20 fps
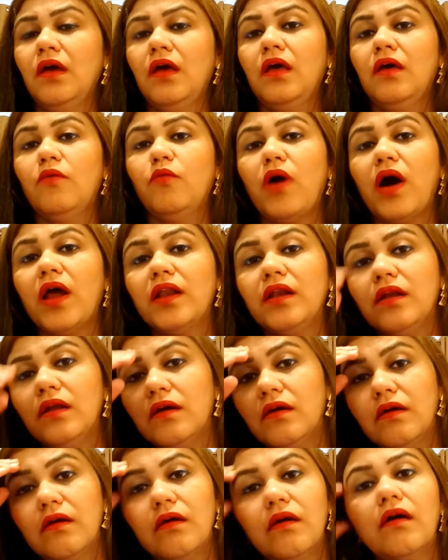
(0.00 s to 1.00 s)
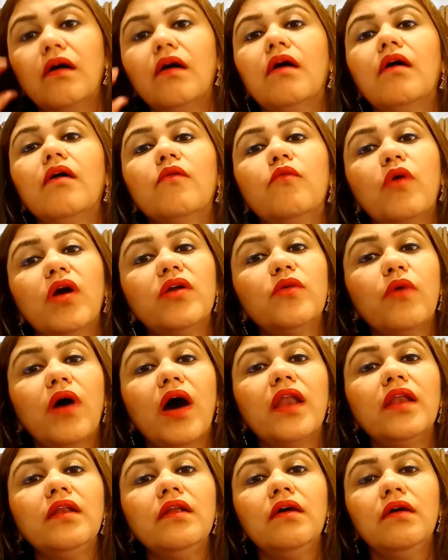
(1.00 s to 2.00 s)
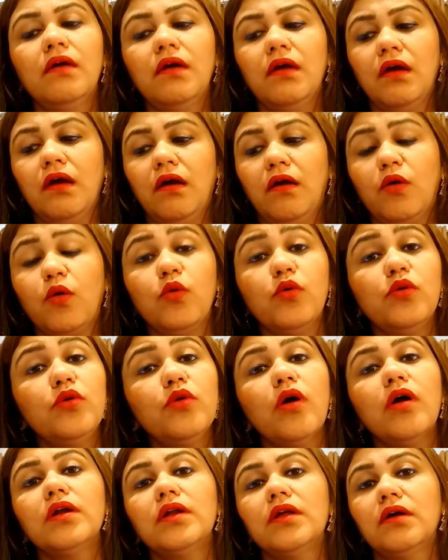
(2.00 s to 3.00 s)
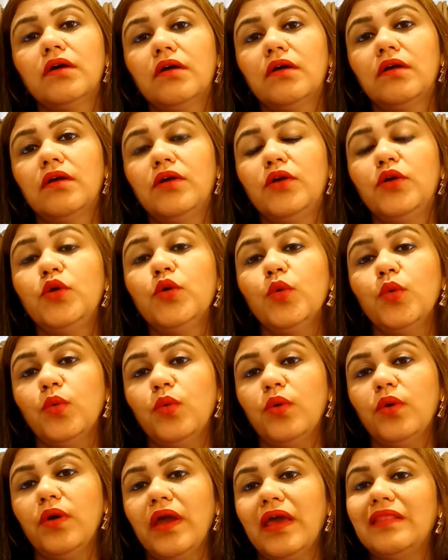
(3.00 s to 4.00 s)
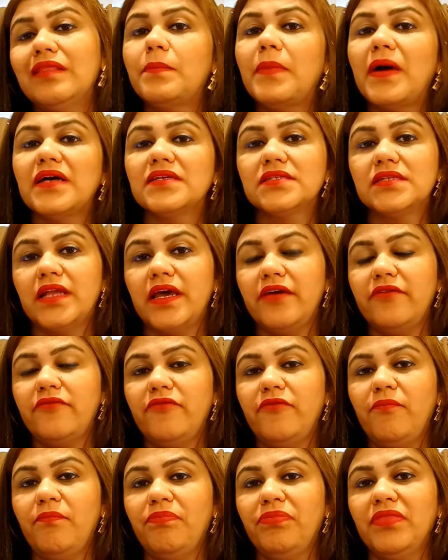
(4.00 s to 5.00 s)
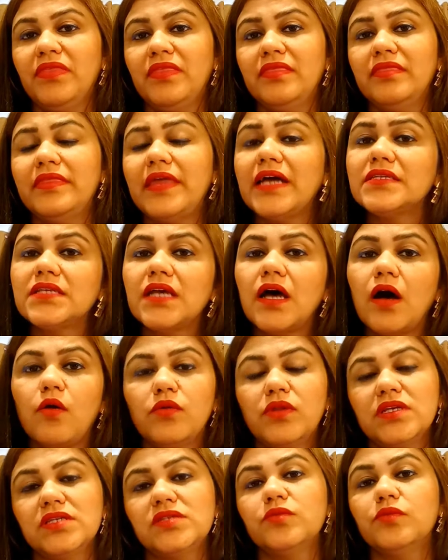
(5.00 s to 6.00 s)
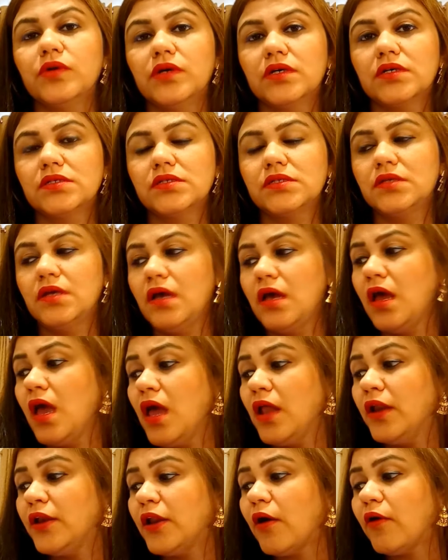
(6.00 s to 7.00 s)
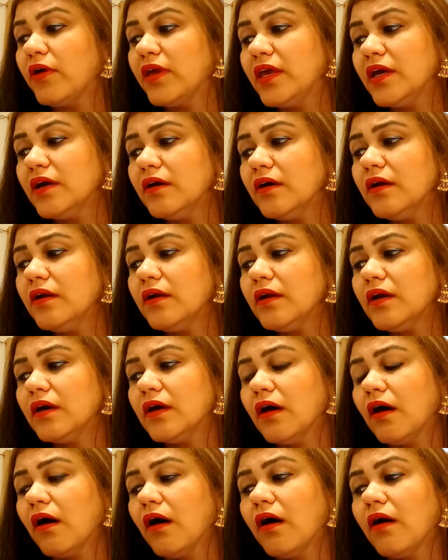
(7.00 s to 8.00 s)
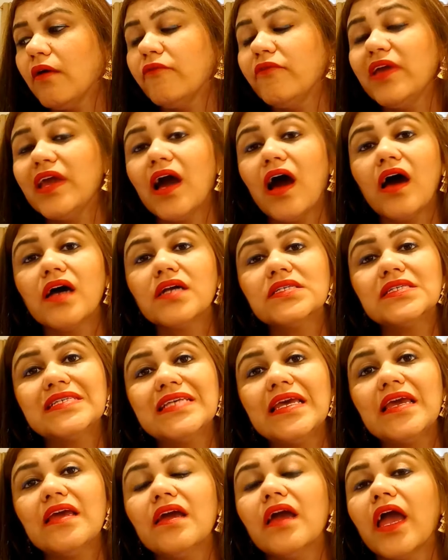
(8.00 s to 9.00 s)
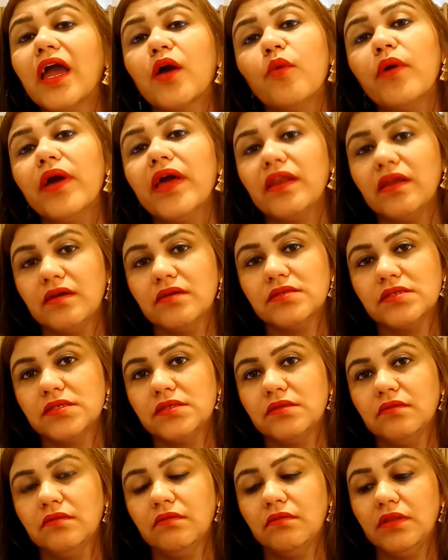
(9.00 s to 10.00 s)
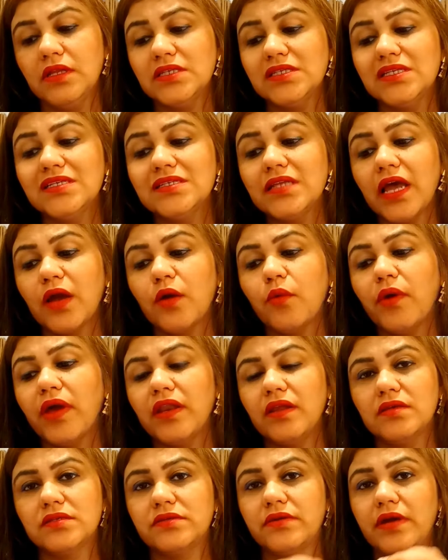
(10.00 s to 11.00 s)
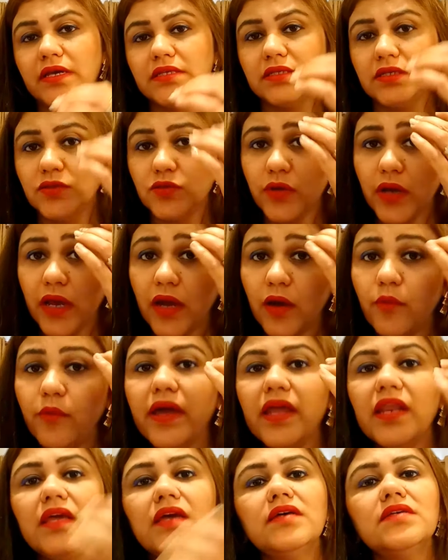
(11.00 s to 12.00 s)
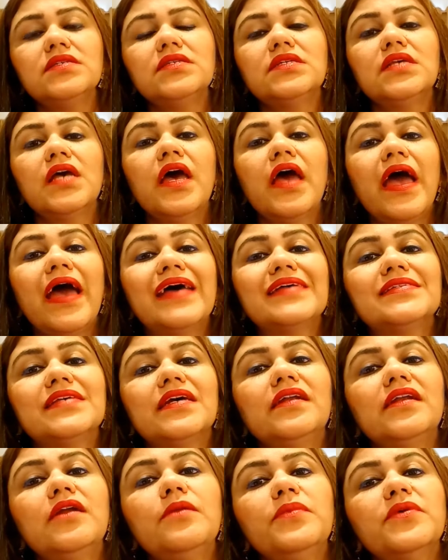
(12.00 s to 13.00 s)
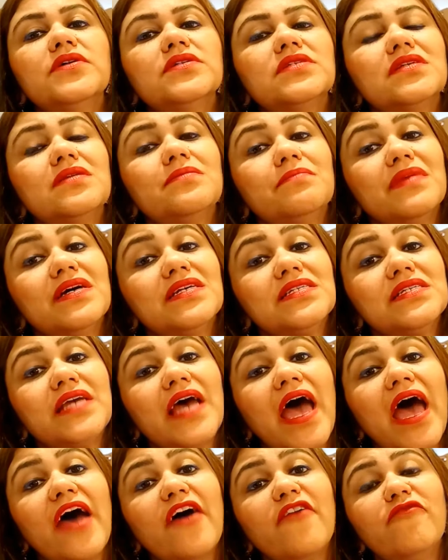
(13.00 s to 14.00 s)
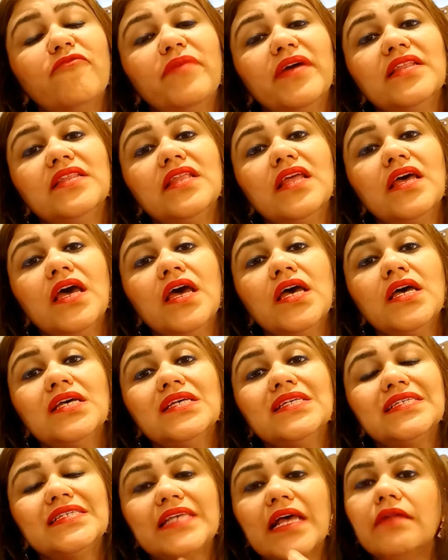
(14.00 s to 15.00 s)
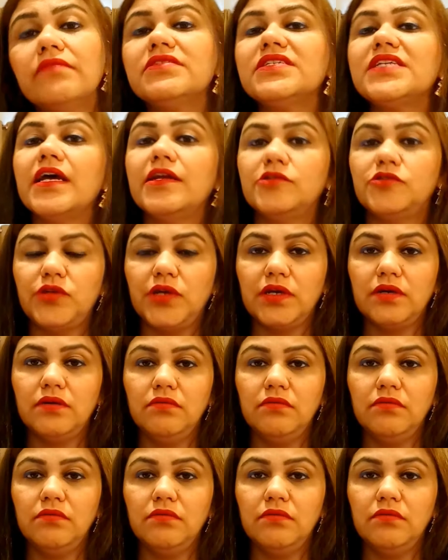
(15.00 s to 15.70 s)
one uh, what one uh, could not do in the past life. That's how this works. Now here uh, we are seeing Aquarius. This is the Aquarius rising. So Aquarius ascendant person must have been self-centric